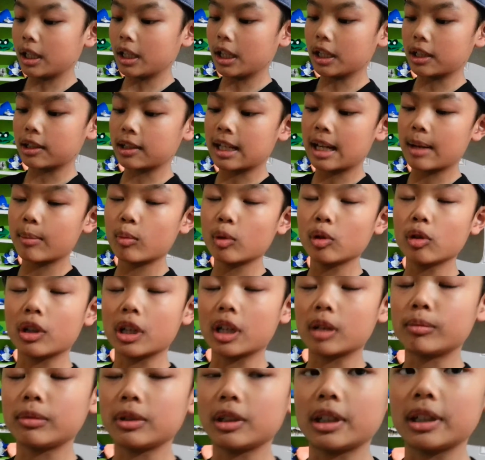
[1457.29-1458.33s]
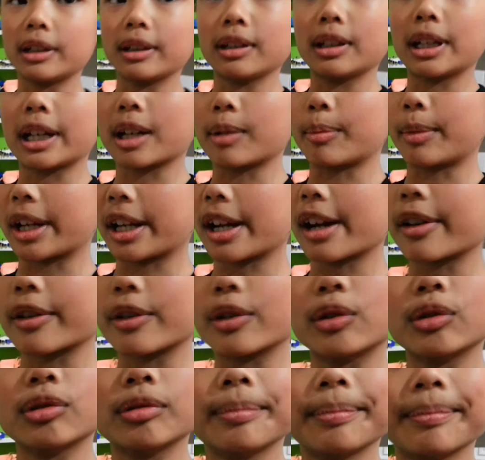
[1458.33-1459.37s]
it came looking like my
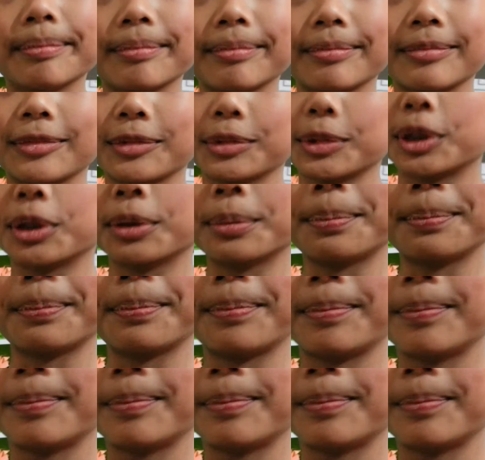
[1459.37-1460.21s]
uncle. Well,